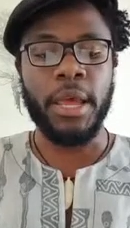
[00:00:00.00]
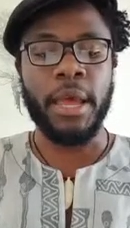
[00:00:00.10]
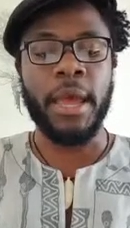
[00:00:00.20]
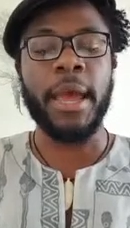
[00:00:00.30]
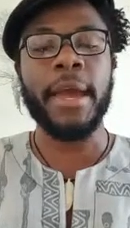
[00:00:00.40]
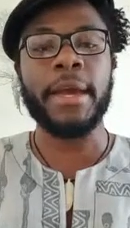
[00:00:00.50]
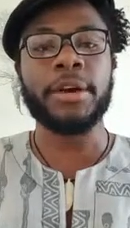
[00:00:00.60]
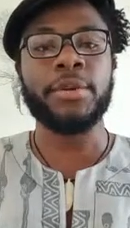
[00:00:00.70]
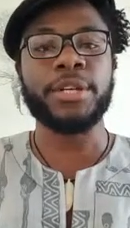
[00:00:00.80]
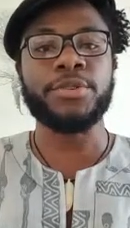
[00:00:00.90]
hair
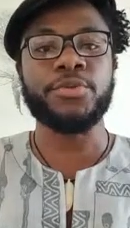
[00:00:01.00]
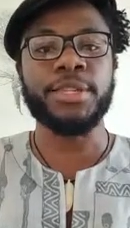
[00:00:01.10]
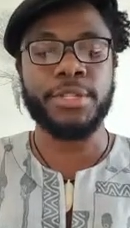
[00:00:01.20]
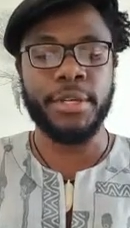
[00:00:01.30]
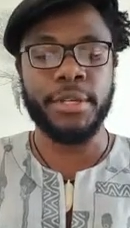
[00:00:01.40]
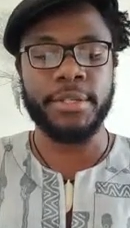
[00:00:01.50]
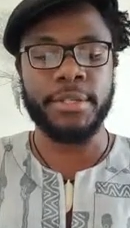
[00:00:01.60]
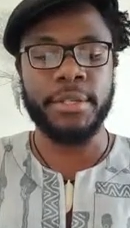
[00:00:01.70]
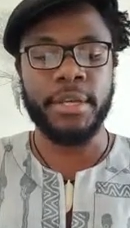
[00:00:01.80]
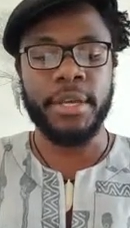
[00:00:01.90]
characteristics,
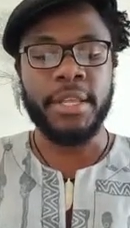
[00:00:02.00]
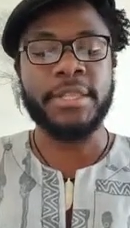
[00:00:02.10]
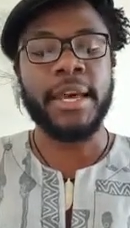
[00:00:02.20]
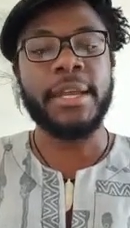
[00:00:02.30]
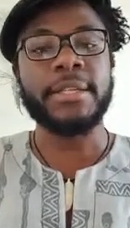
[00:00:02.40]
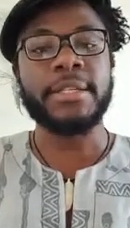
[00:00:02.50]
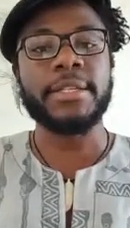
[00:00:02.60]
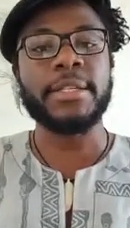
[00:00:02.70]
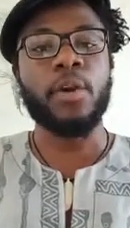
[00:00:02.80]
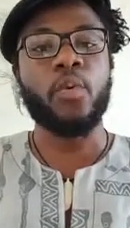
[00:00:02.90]
that
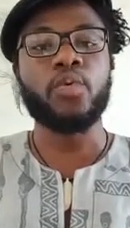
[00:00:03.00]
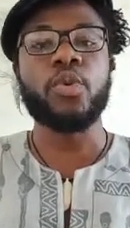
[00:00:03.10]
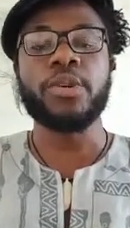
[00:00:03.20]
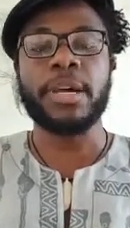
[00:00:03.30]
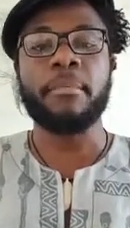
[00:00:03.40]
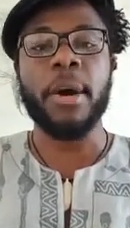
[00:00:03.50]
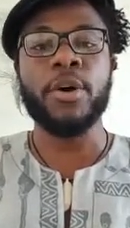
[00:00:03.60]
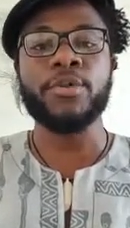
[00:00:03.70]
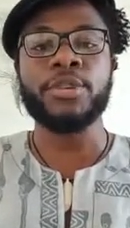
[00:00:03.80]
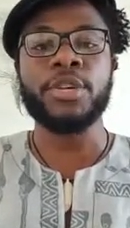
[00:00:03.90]
will not
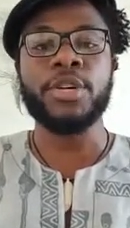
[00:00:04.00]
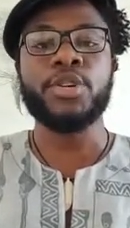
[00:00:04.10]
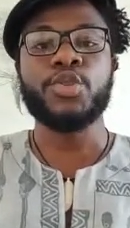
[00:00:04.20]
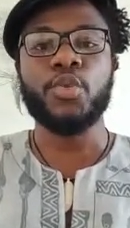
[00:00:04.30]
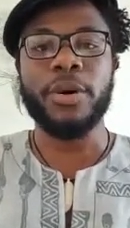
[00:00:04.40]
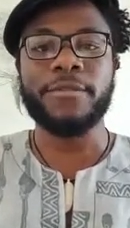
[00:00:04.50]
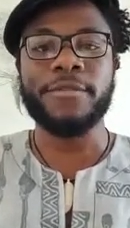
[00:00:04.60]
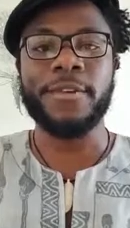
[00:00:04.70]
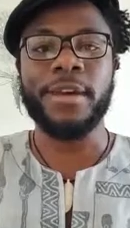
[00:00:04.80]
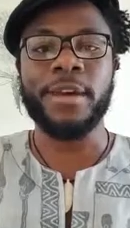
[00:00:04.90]
amount to
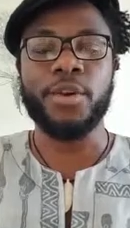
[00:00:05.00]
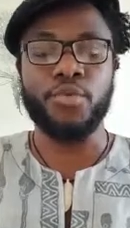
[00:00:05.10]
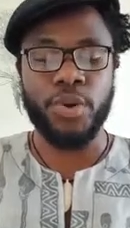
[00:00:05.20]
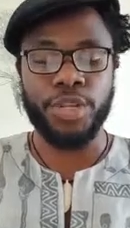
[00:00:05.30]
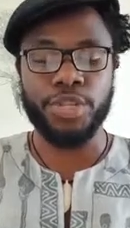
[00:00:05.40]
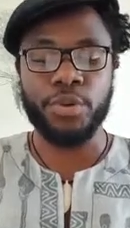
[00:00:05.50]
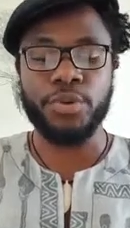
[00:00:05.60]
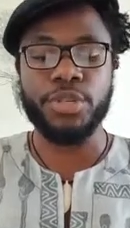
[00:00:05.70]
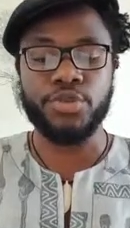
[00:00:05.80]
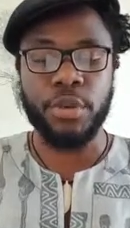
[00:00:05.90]
unfair racial
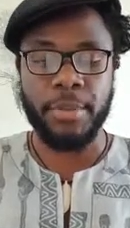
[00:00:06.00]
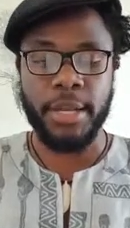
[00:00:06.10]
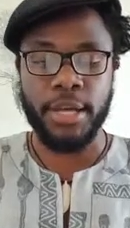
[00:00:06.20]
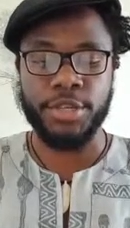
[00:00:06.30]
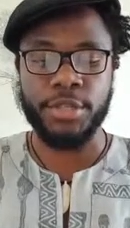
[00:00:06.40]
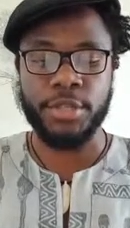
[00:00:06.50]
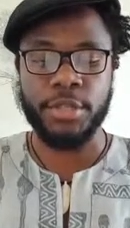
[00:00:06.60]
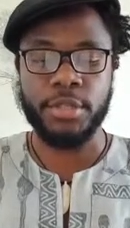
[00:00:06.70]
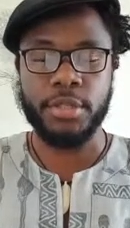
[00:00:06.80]
discrimination.